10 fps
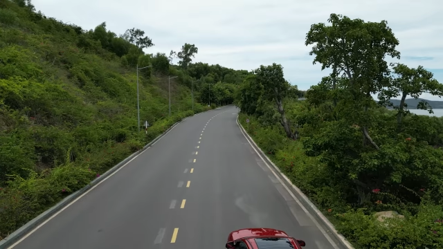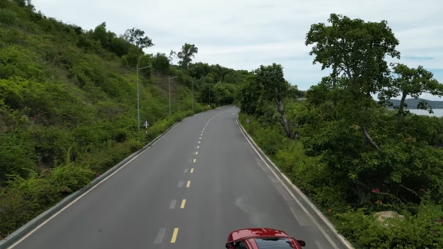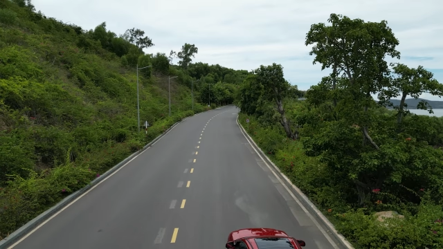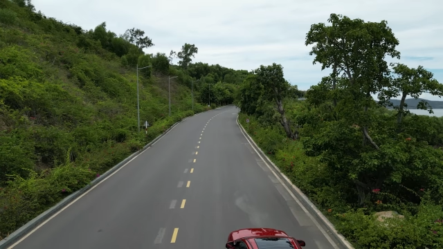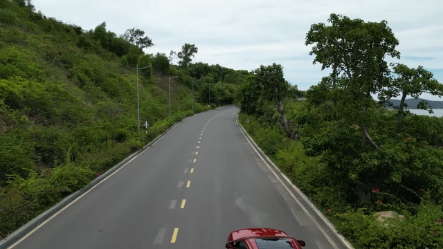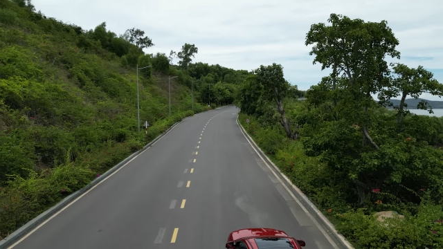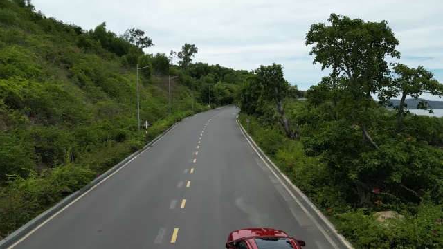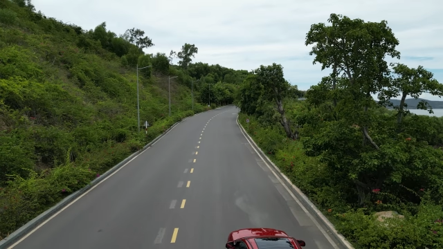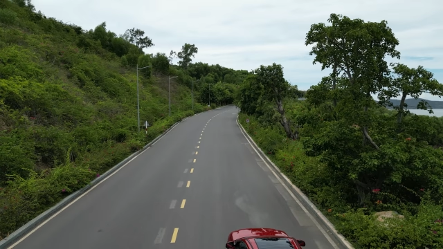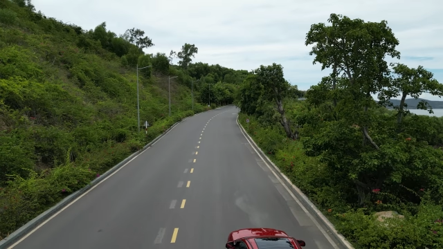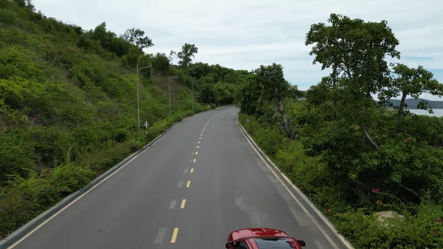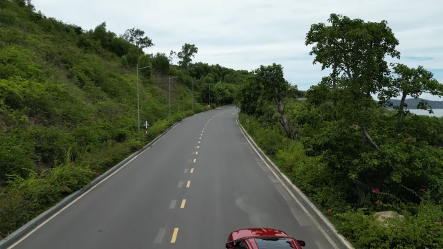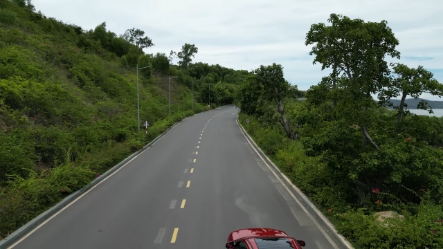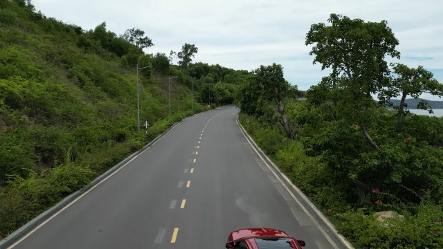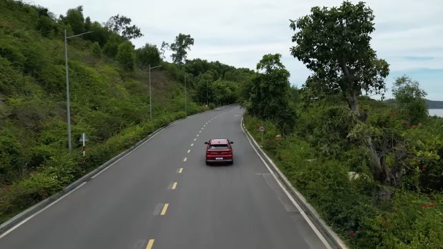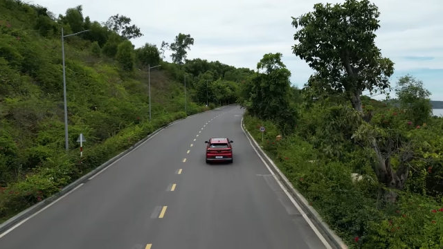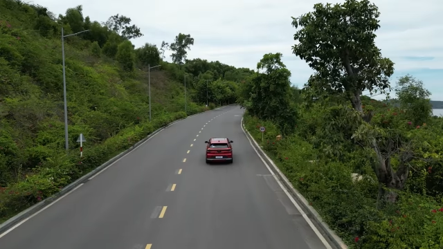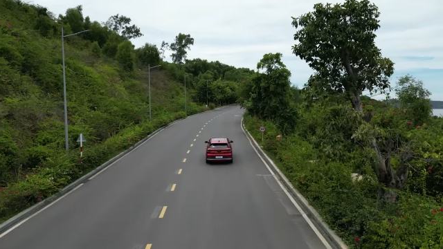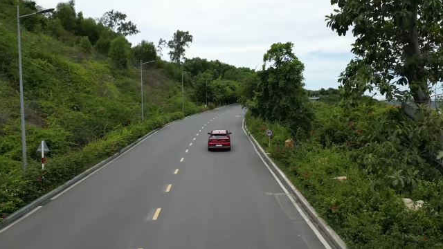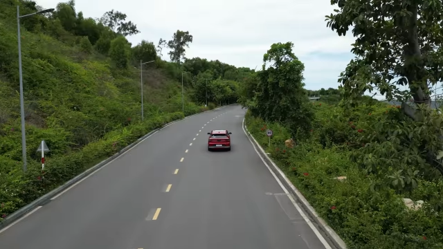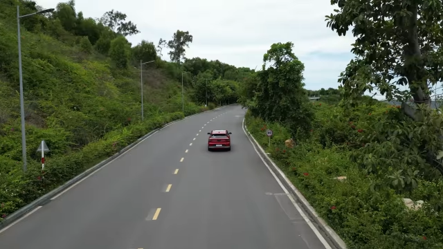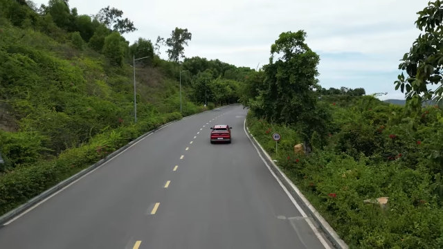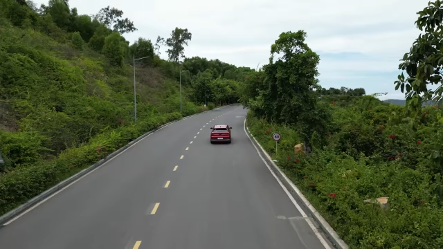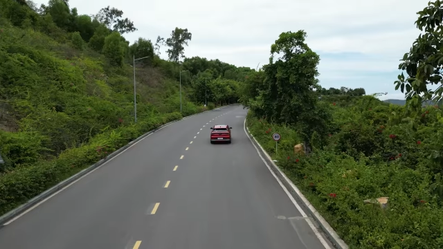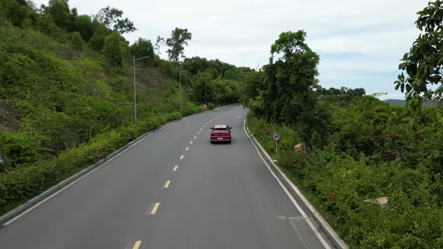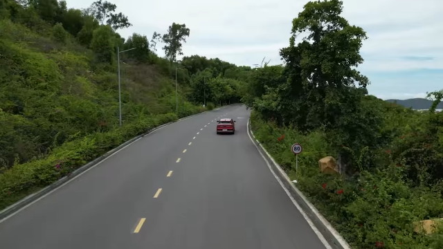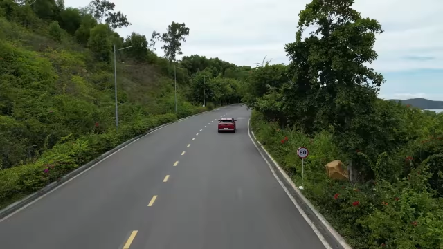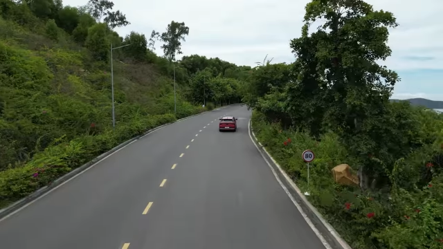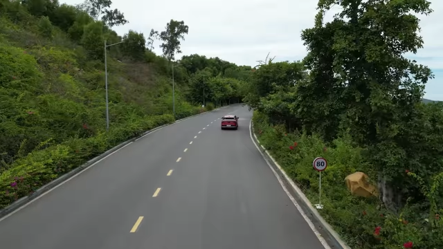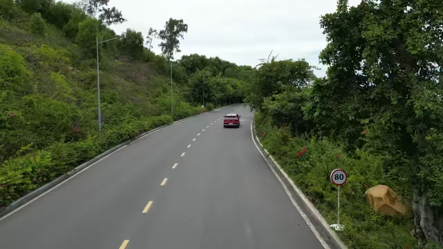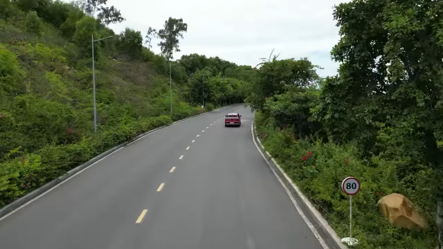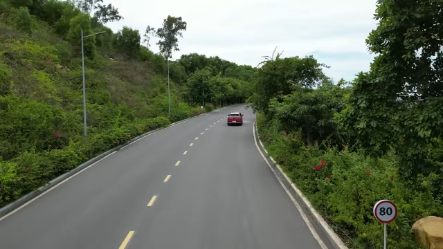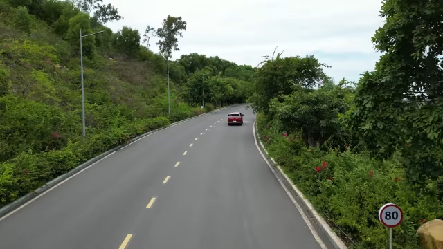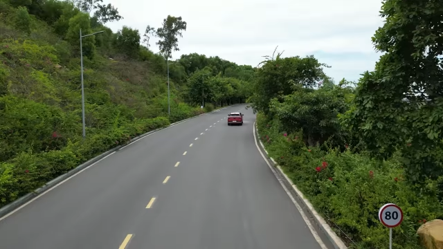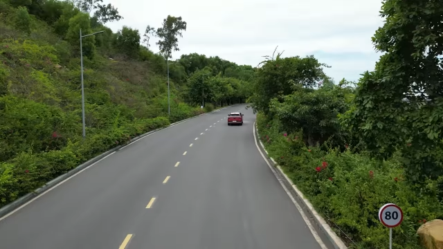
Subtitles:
[unreadable: no face in view]